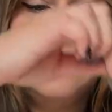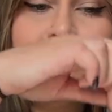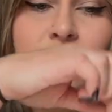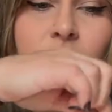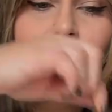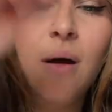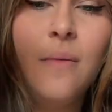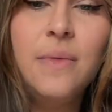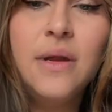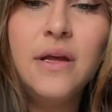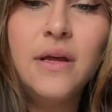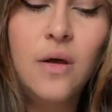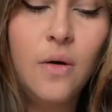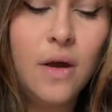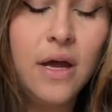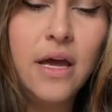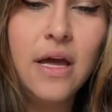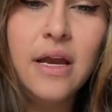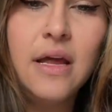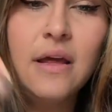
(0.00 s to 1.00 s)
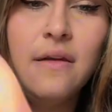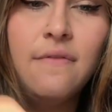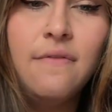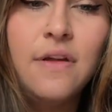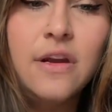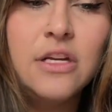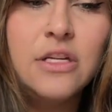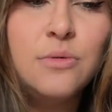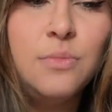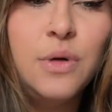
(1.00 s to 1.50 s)
So I'm gonna go ahead and
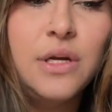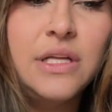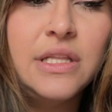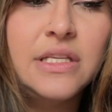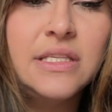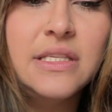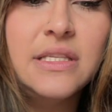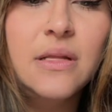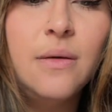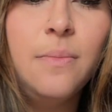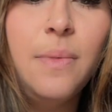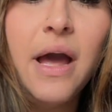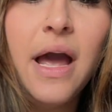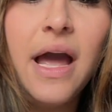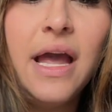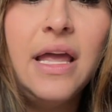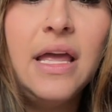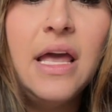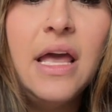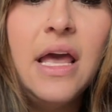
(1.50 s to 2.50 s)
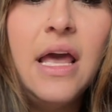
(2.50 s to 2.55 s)
finish putting this in the bag.